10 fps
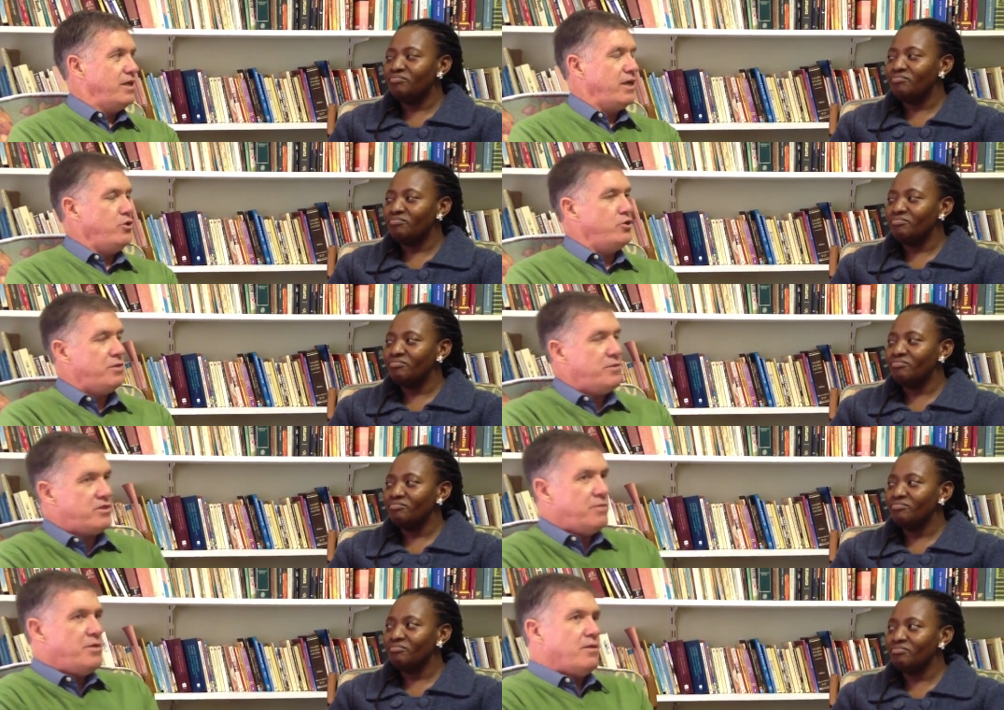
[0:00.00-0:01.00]
Speaker 1: Can you tell me
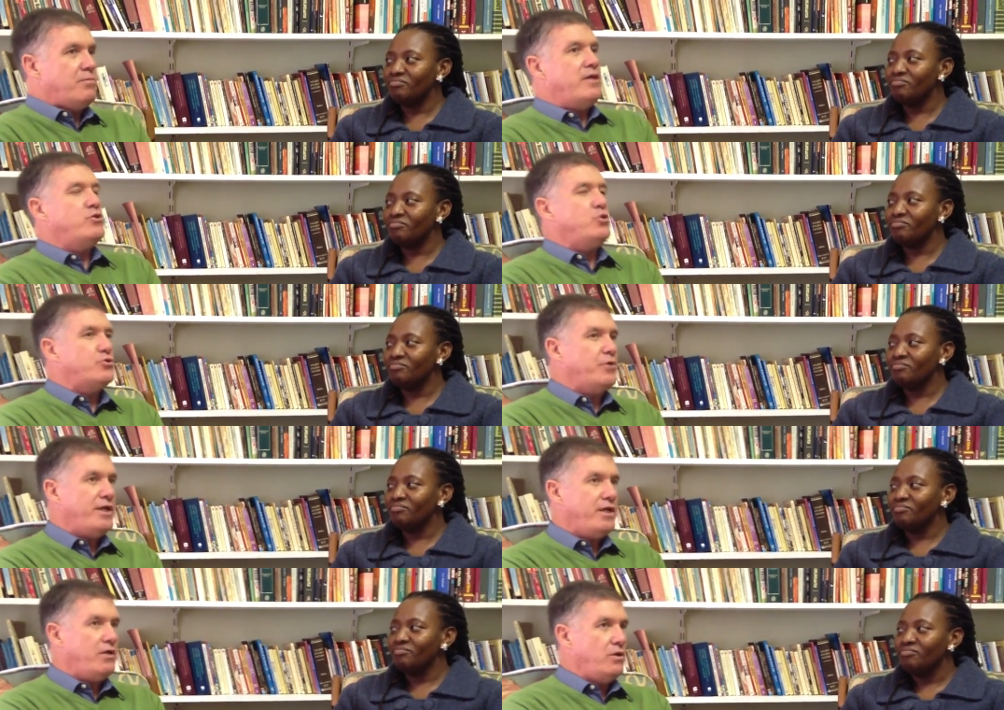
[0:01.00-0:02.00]
something about your
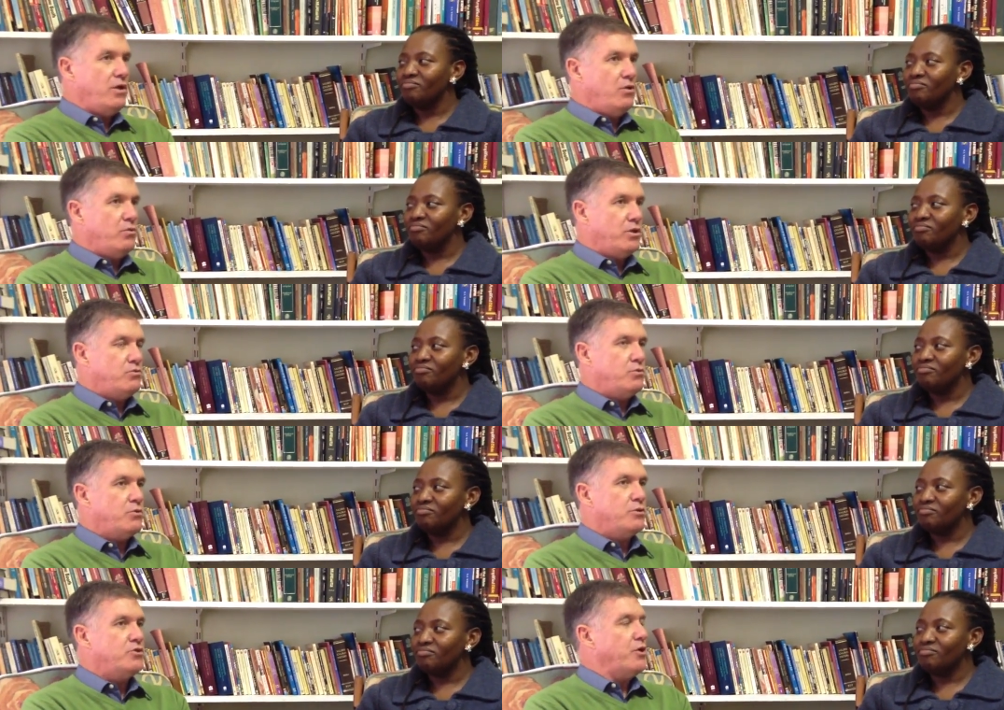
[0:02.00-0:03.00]
training? What, what
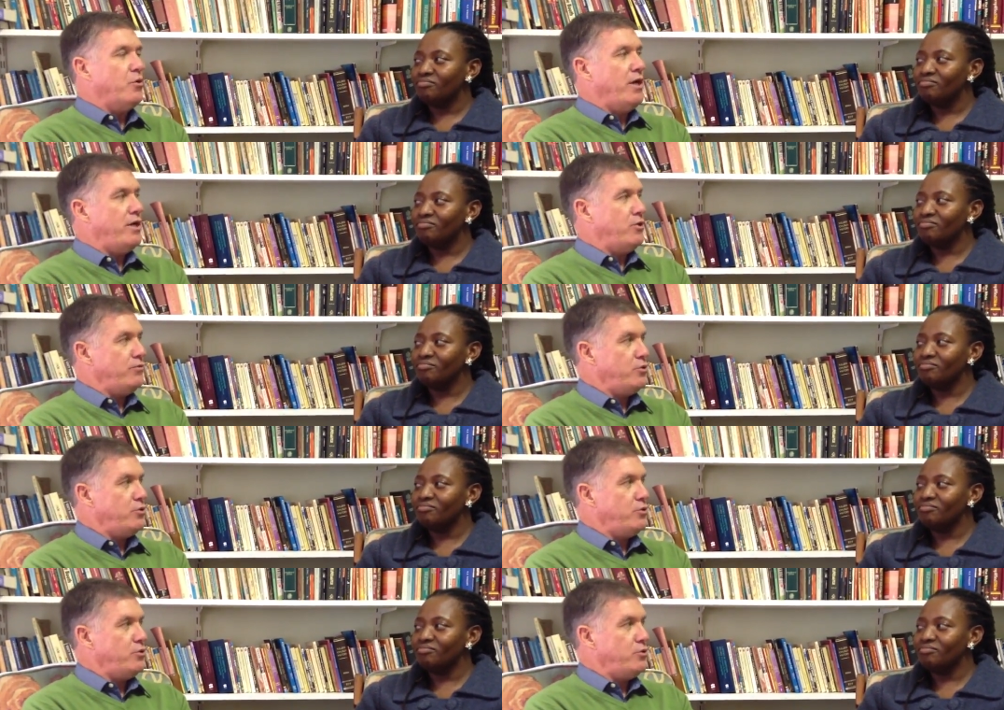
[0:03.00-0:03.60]
was required of